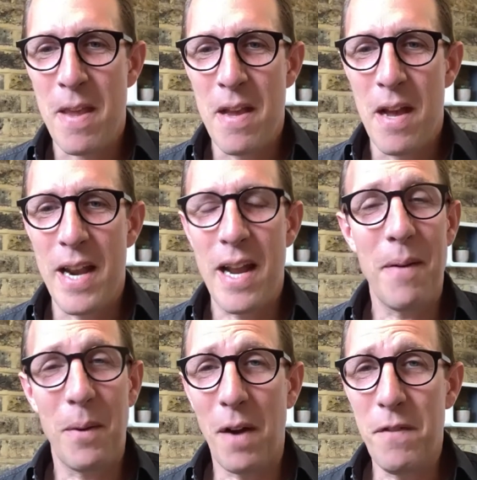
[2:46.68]
And
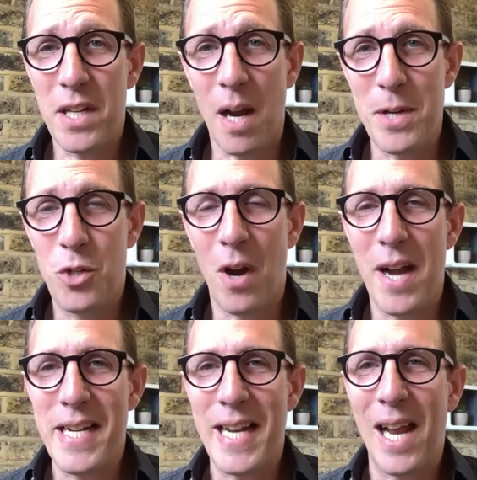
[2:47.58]
over time, we
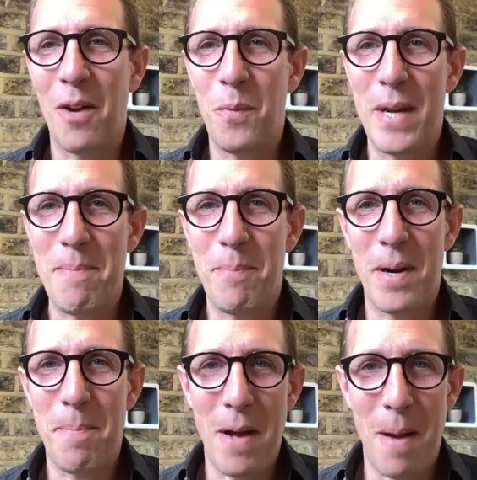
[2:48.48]
dried it out. We put
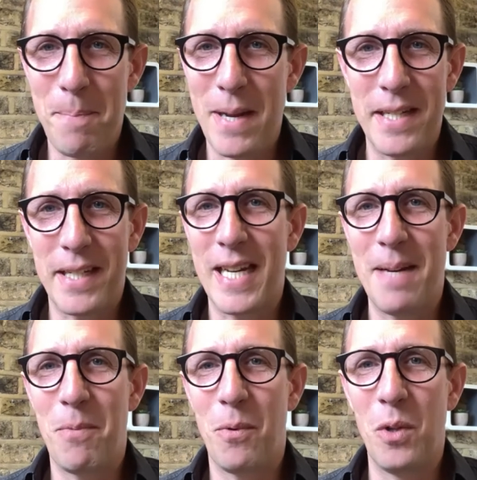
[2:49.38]
a pump in to keep
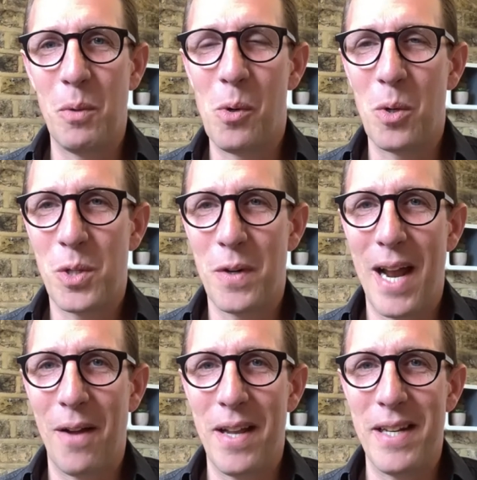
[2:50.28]
all the water
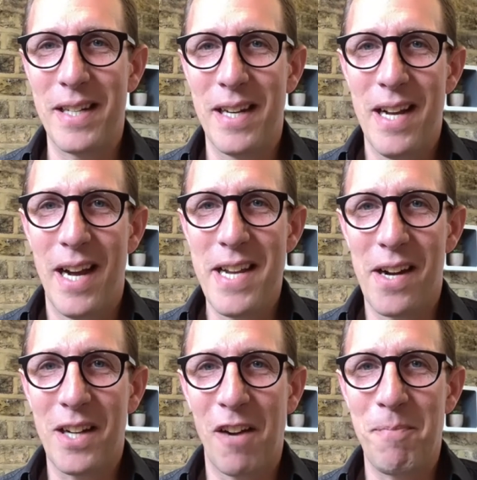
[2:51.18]
out. And a young
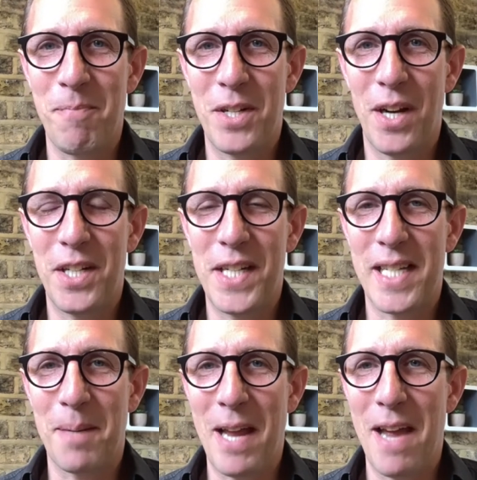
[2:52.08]
guy from my church
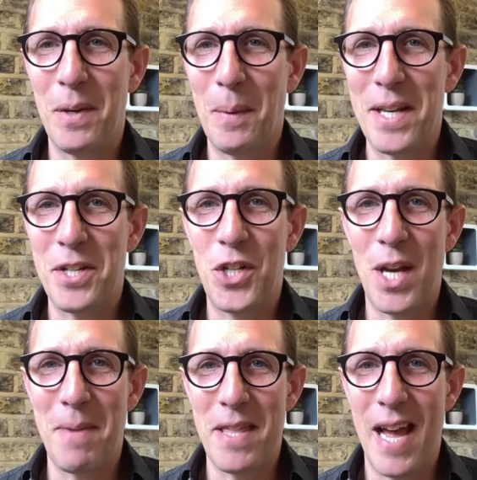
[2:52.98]
set up a heavy weights
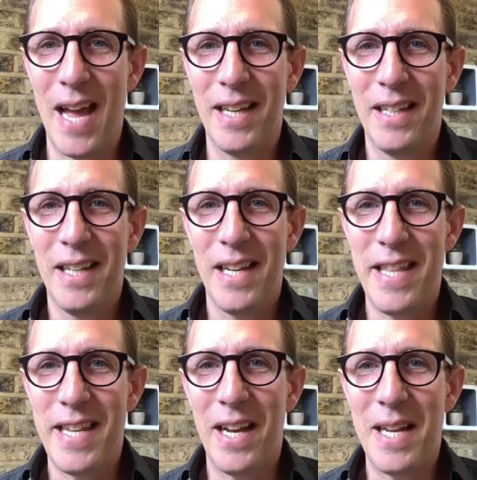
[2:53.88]
gym in there in
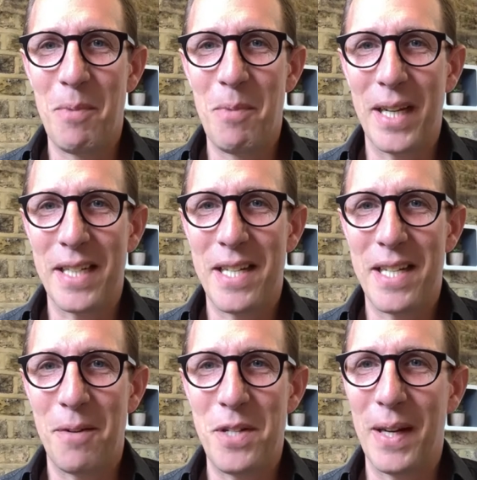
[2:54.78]
the early mornings. He was
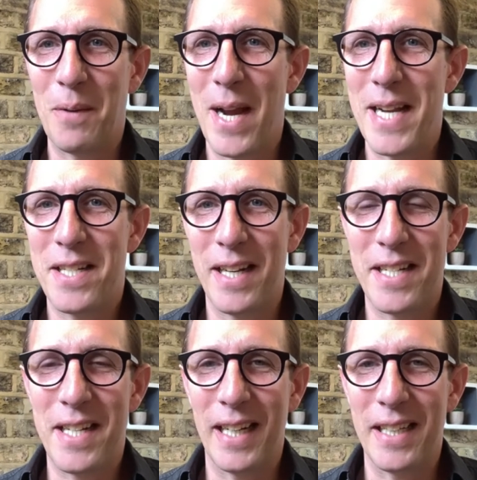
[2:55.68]
doing weights and
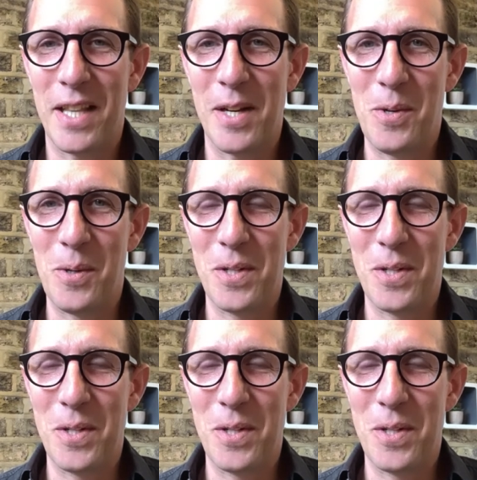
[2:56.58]
listening to the Lord.